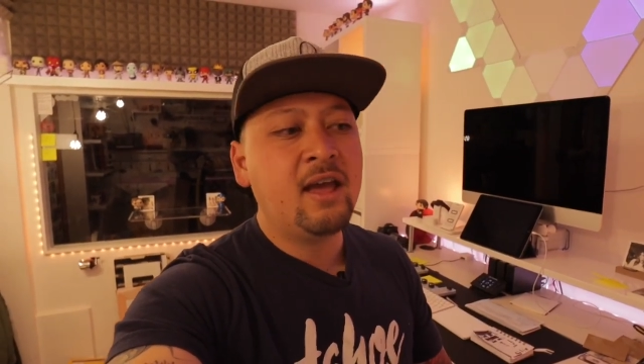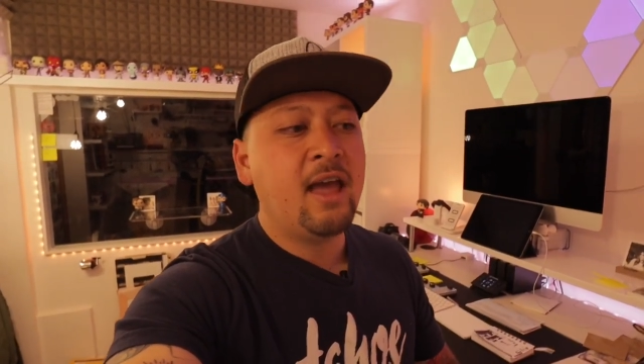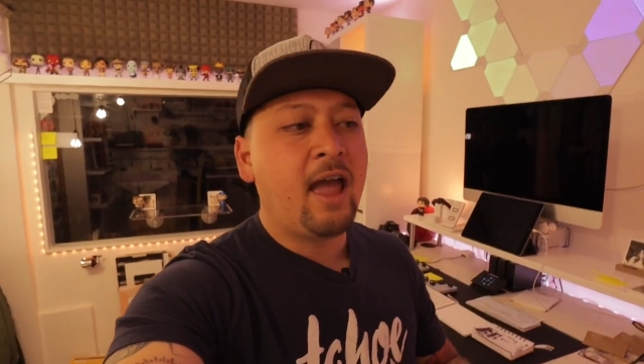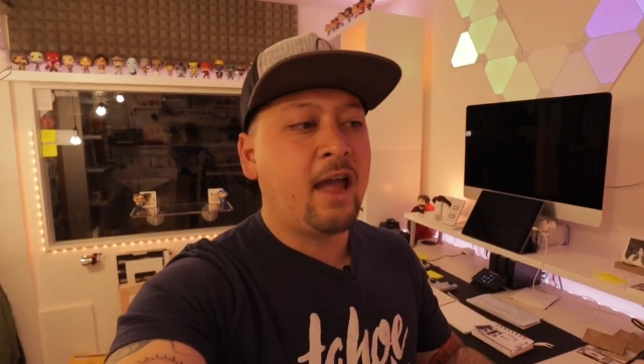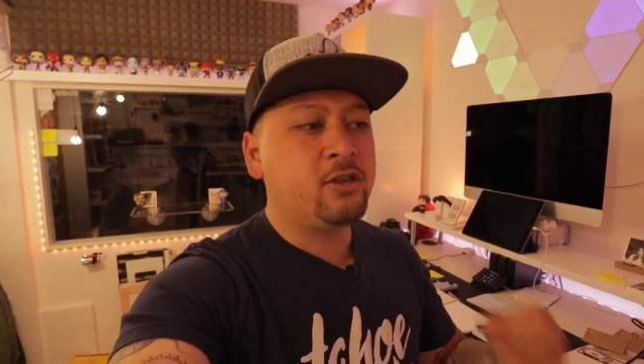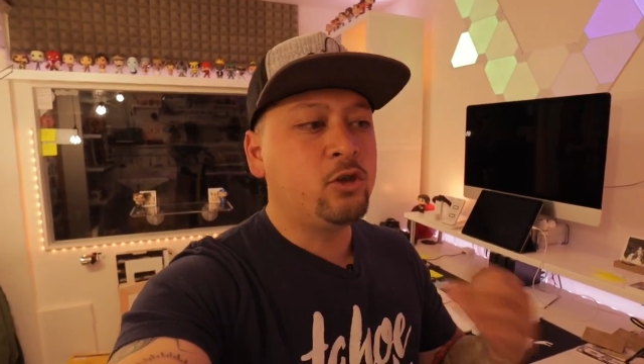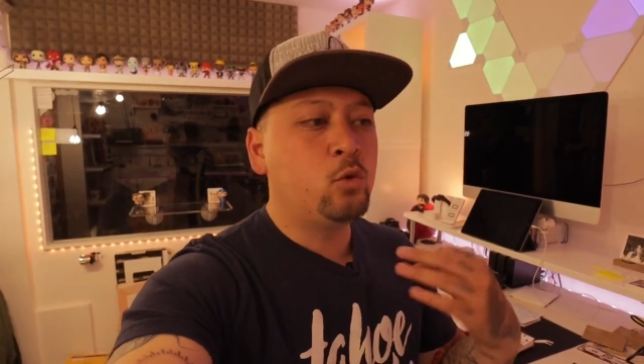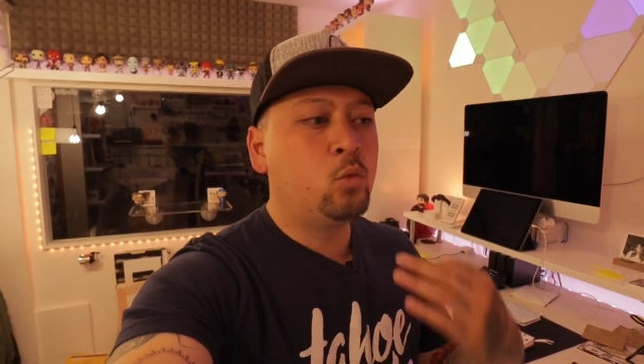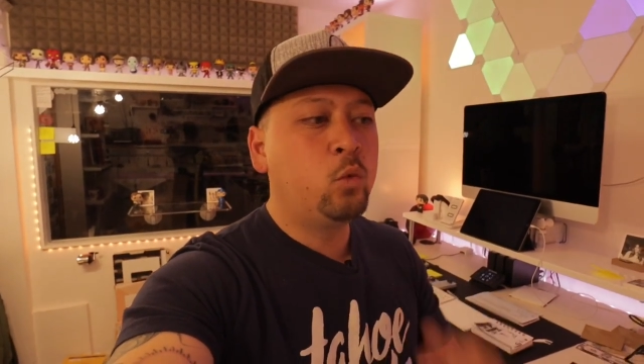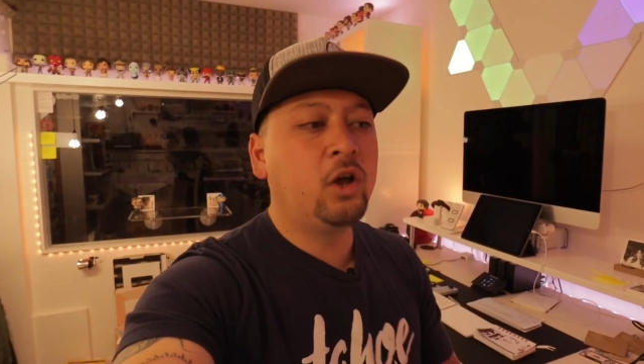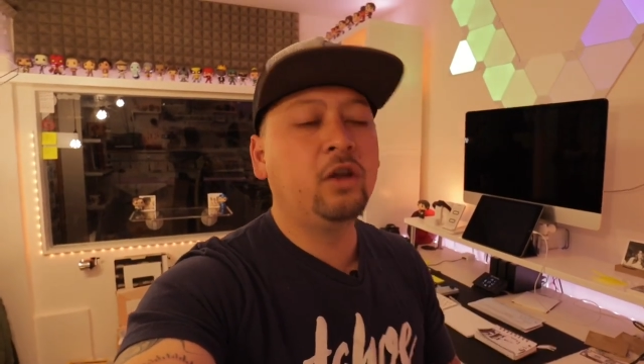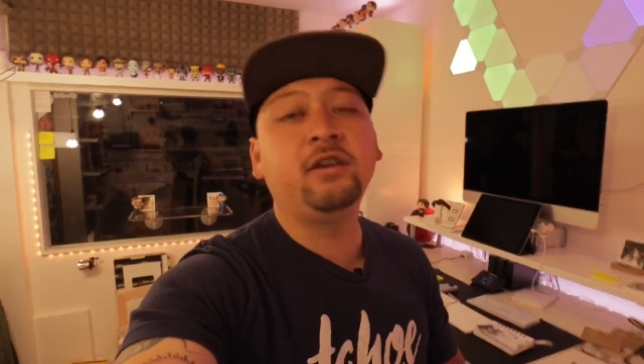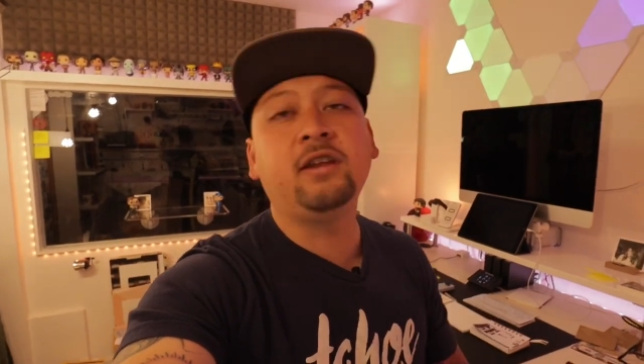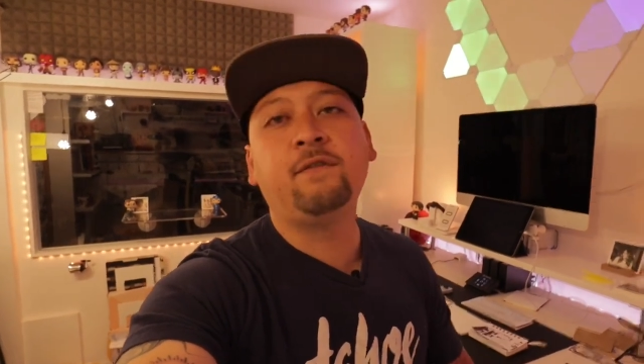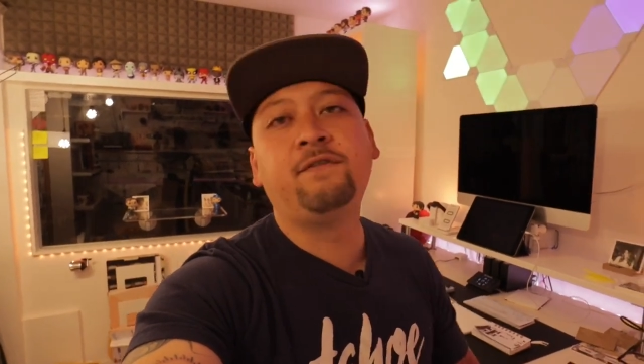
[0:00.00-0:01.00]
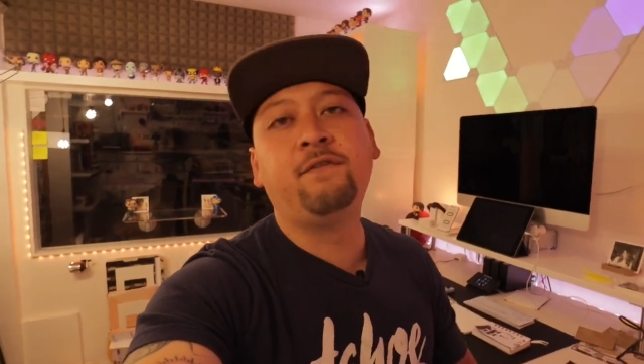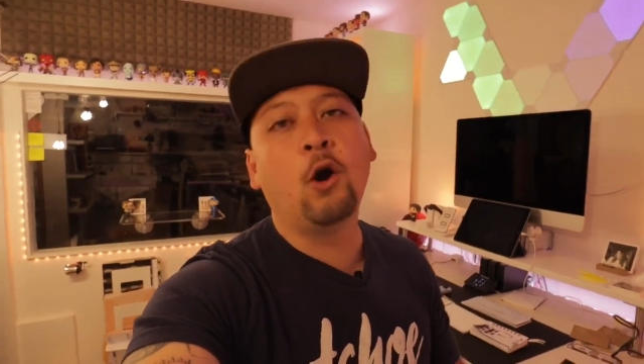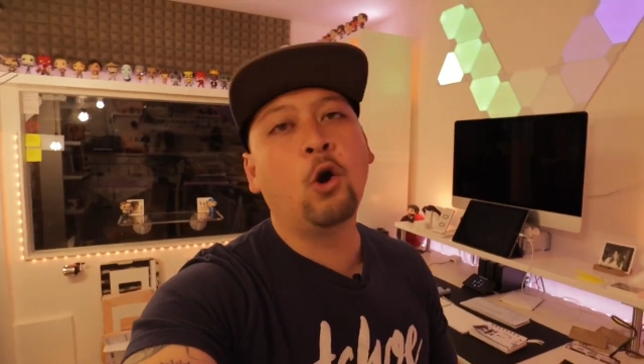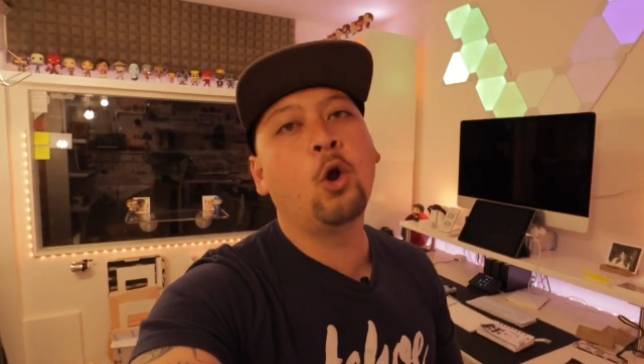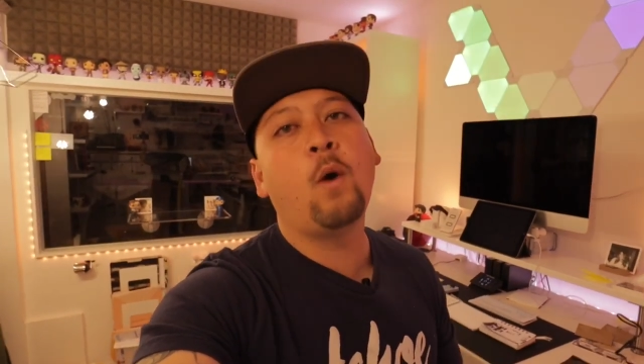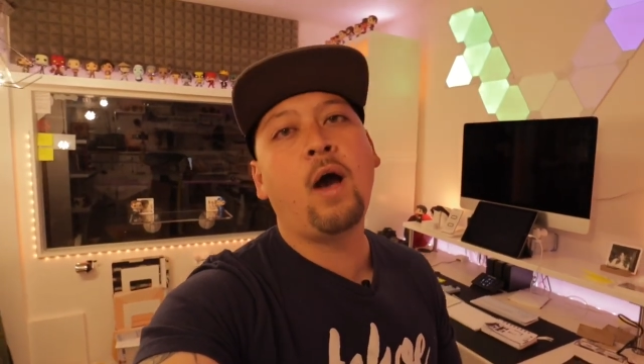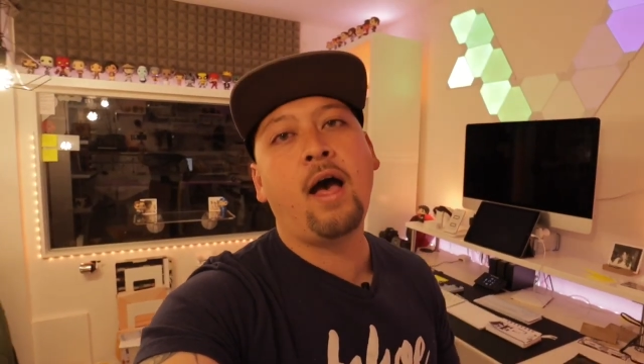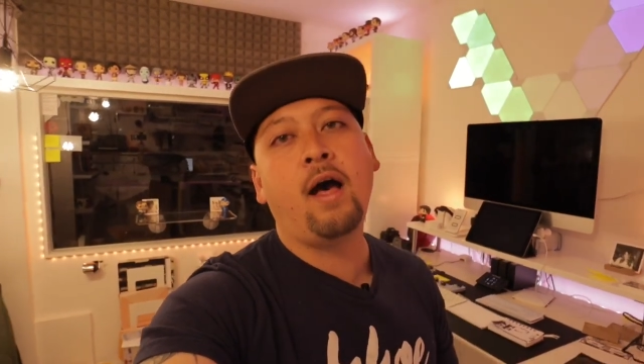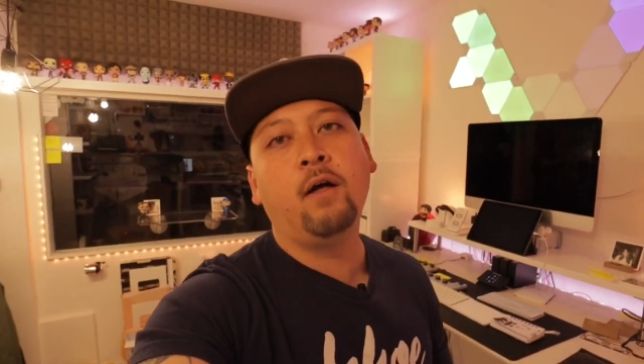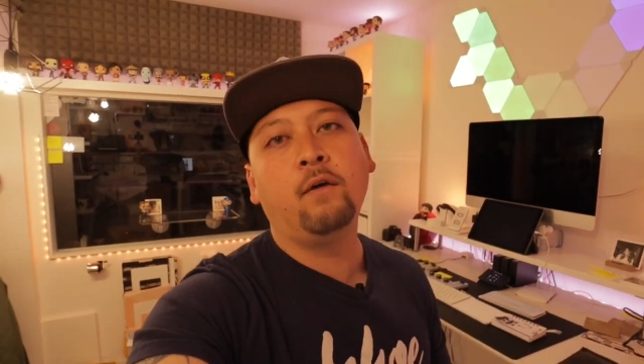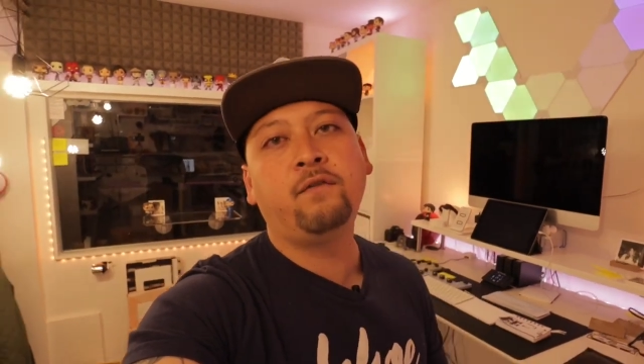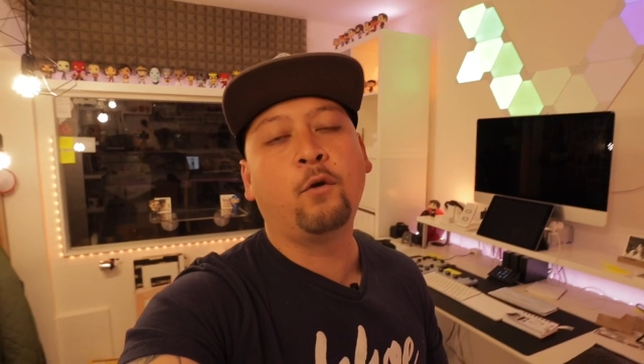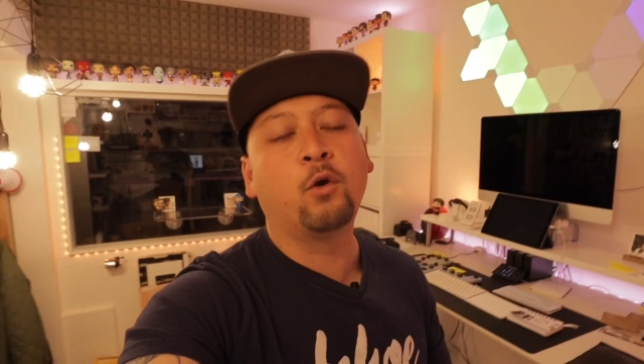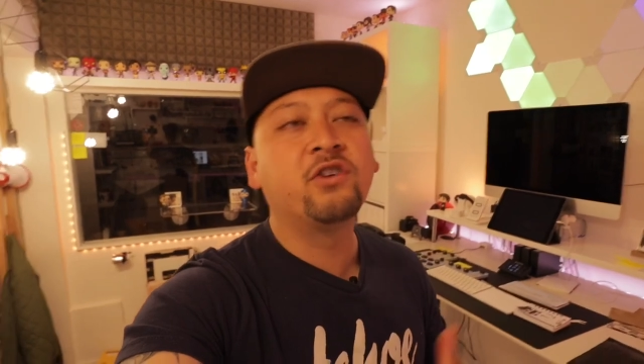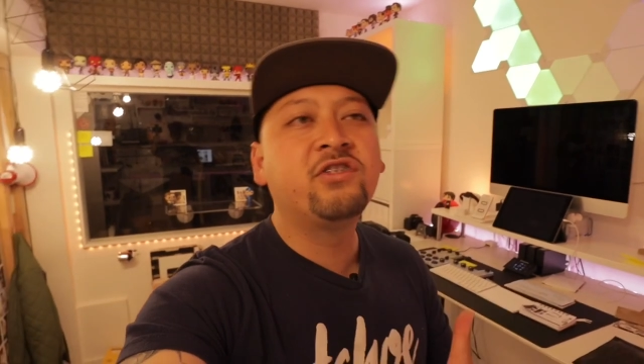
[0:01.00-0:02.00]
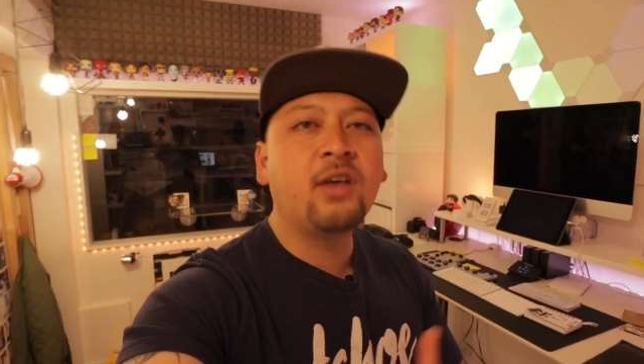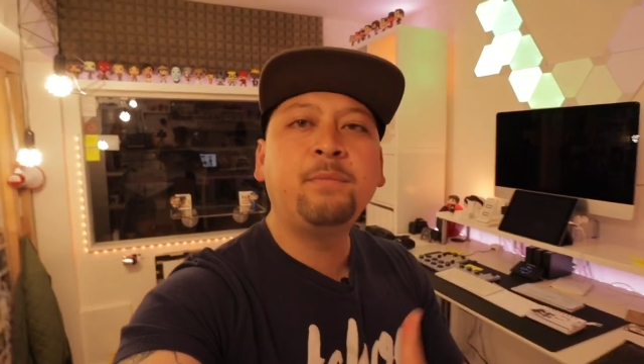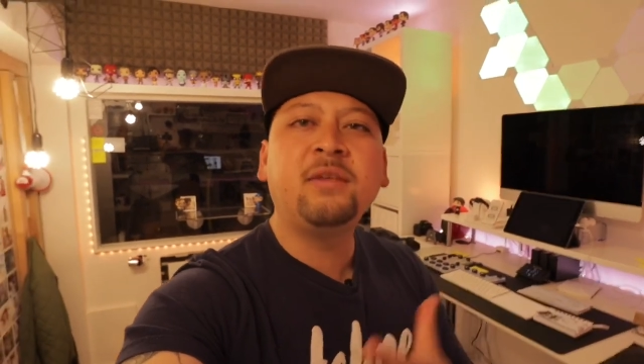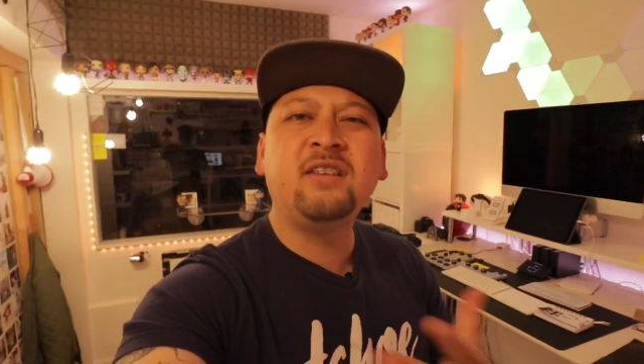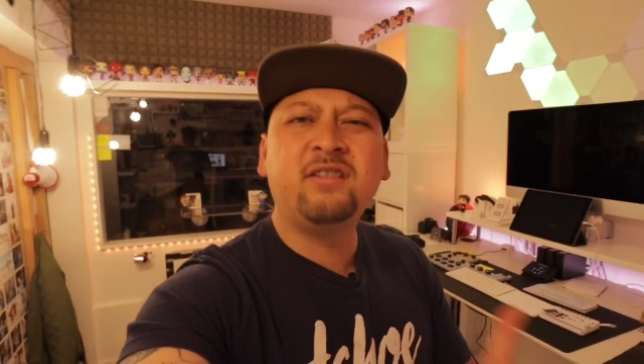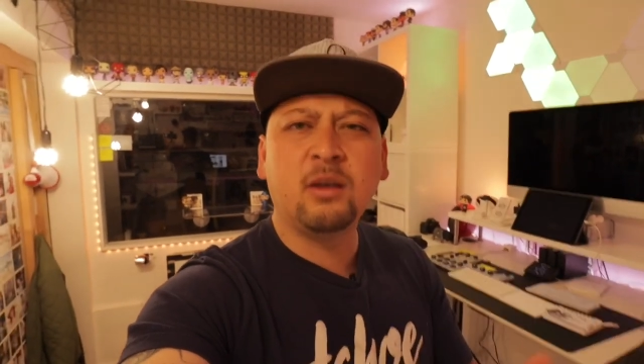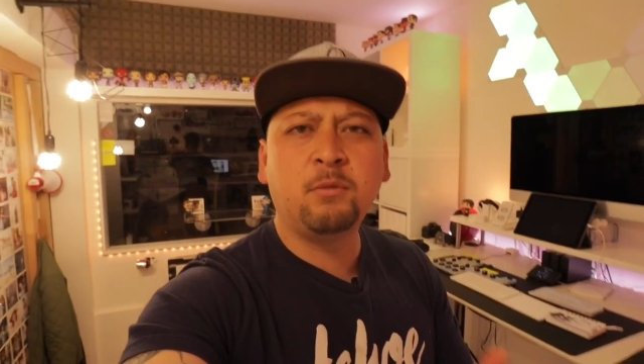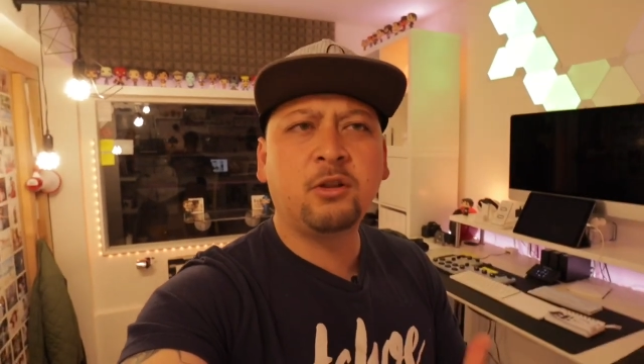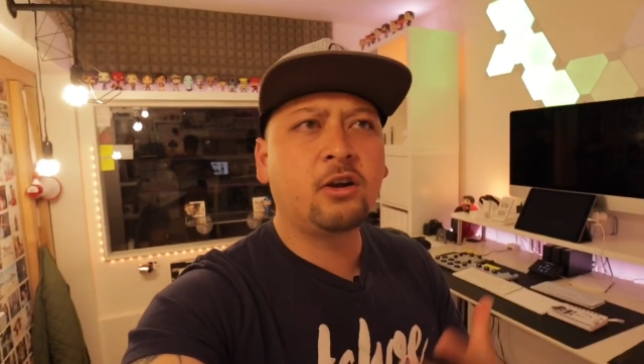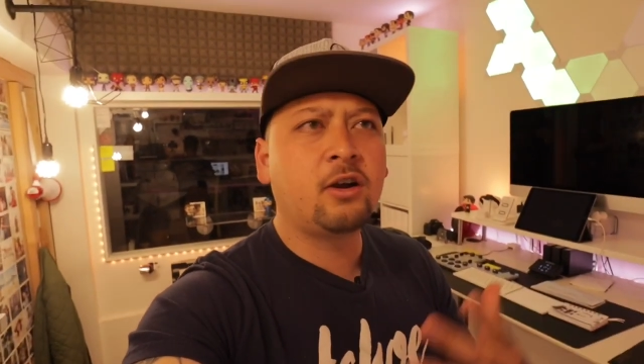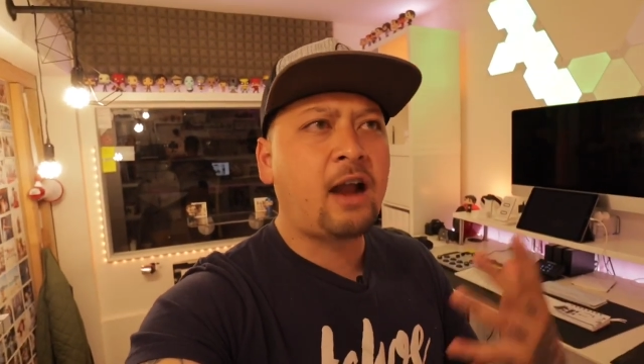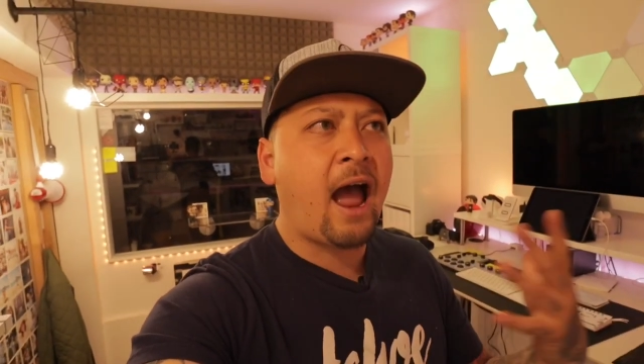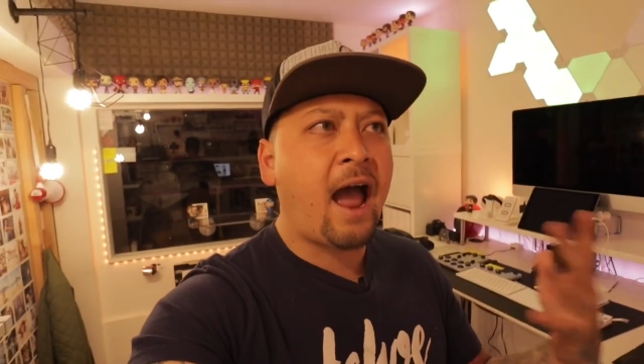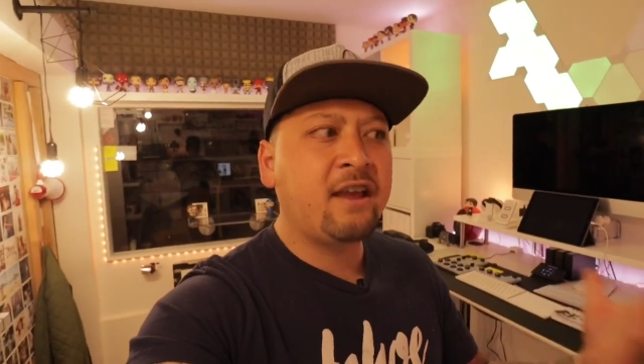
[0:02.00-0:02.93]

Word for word: and you will need Photo Elf or something similar.